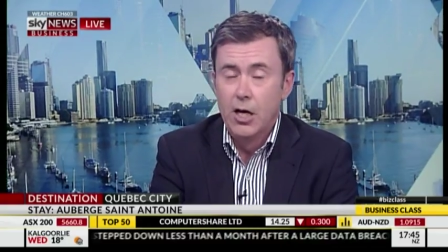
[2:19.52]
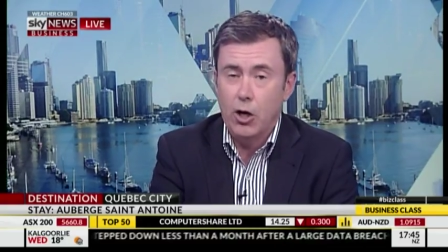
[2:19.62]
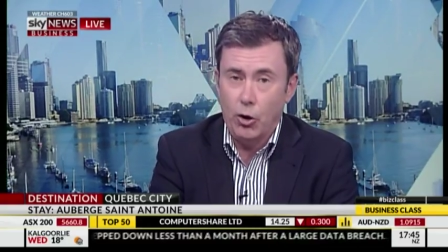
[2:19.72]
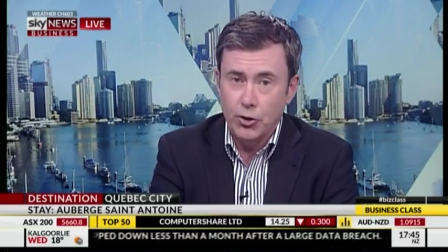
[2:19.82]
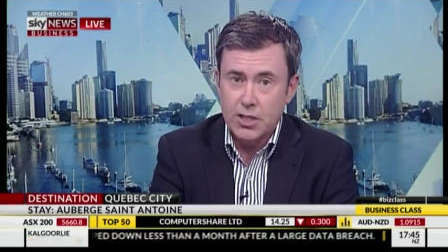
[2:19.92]

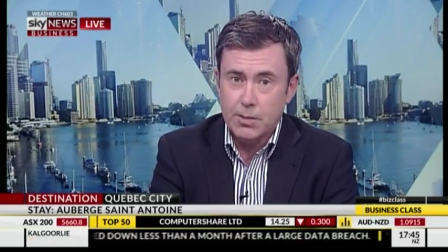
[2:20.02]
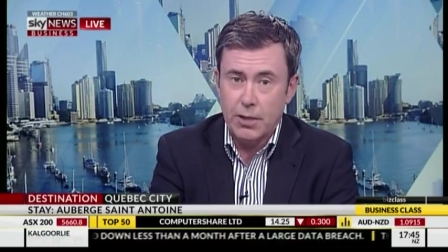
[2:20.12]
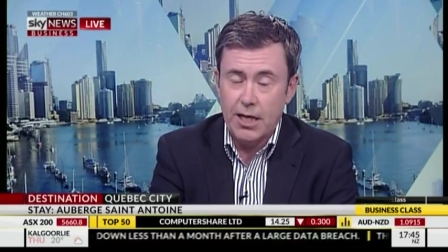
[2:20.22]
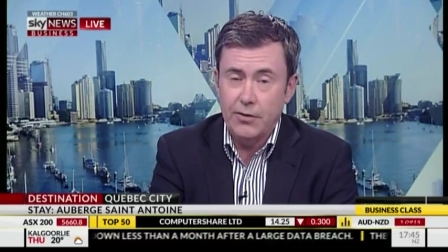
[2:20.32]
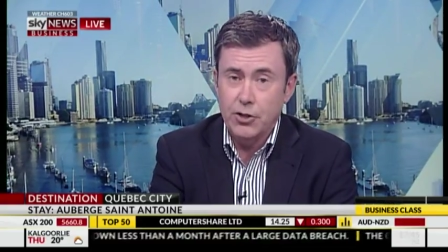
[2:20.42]
on
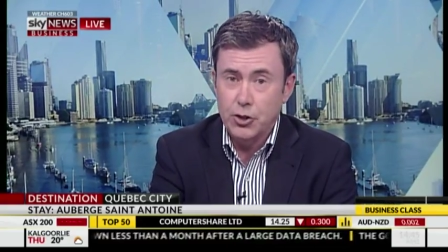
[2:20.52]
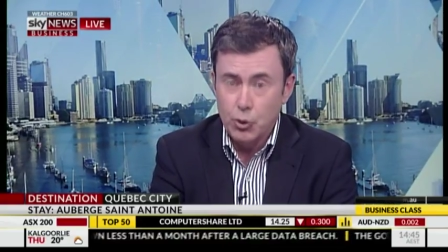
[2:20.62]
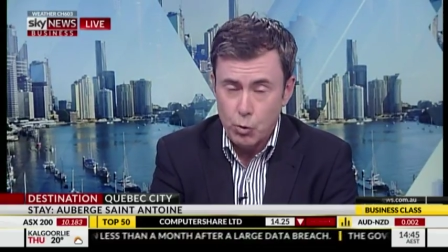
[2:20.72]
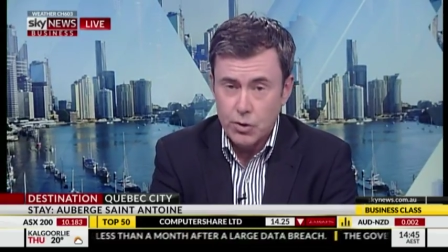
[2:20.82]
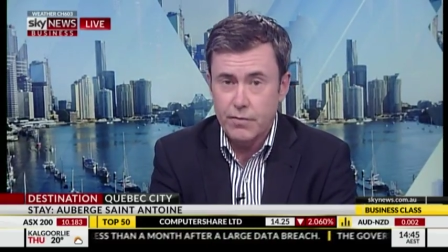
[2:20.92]
display at the
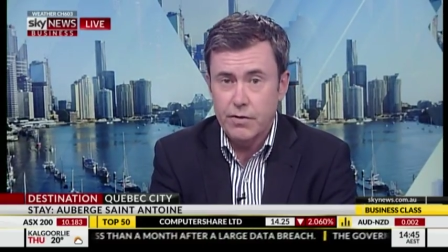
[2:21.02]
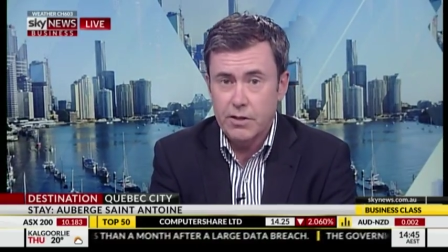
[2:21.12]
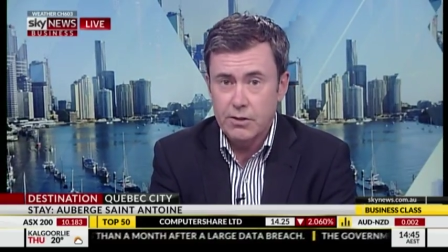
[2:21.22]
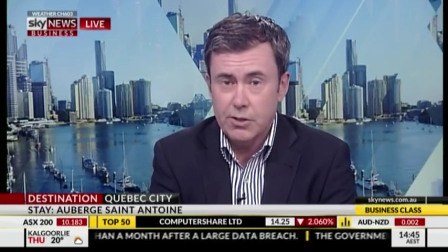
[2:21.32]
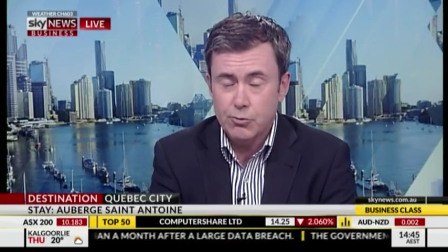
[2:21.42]
doors of the
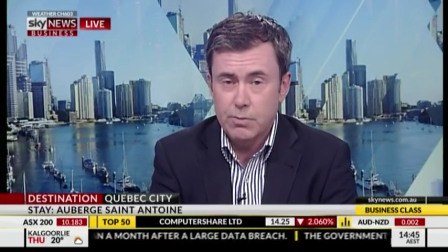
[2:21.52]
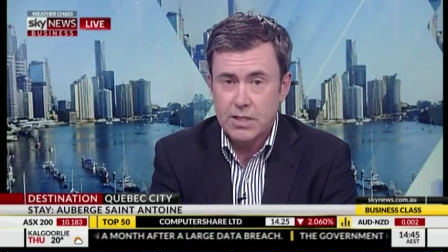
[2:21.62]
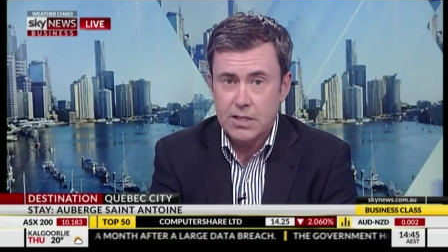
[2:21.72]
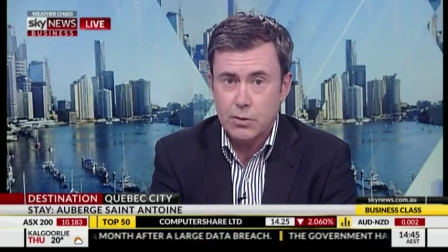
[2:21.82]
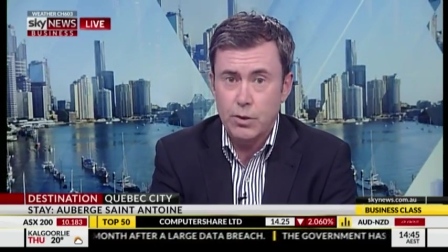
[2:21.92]
various rooms
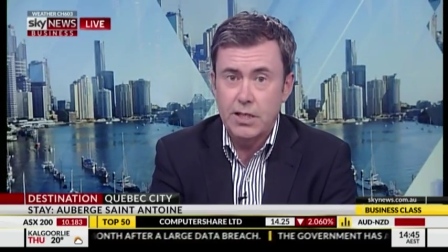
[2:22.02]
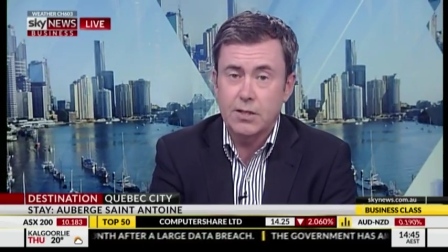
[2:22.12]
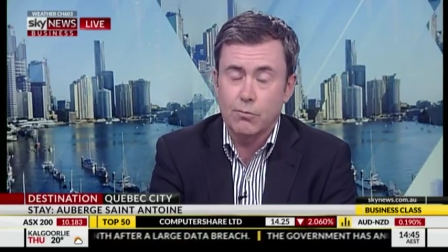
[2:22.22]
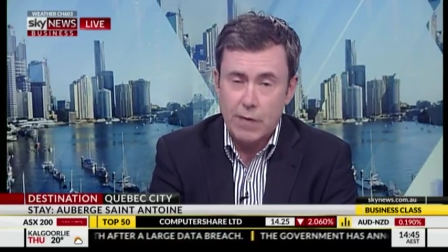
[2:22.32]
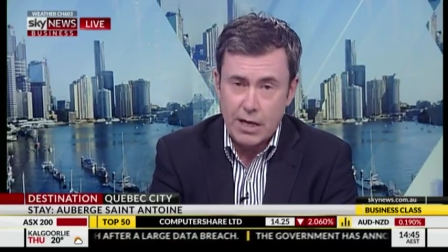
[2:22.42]
and suites
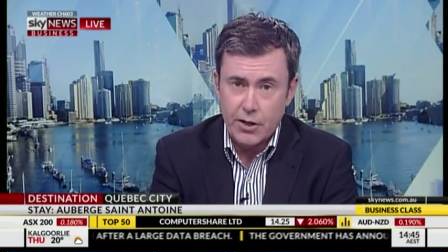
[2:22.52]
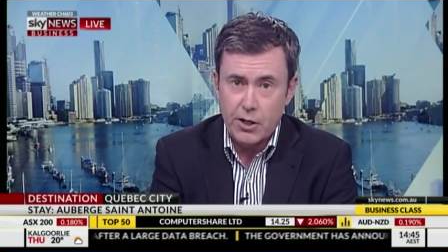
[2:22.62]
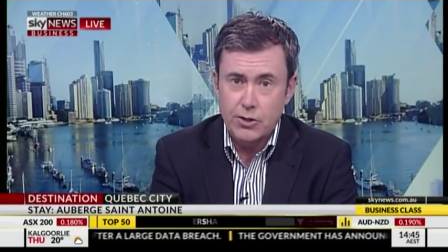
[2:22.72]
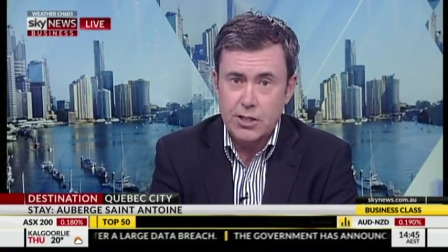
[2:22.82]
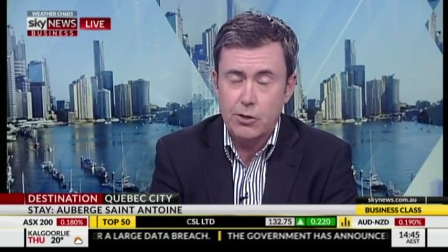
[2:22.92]
around the
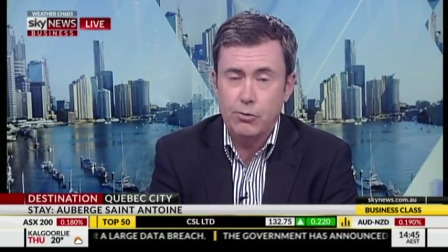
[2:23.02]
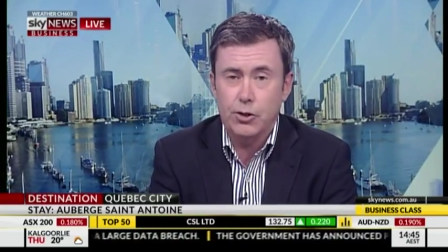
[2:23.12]
hotel.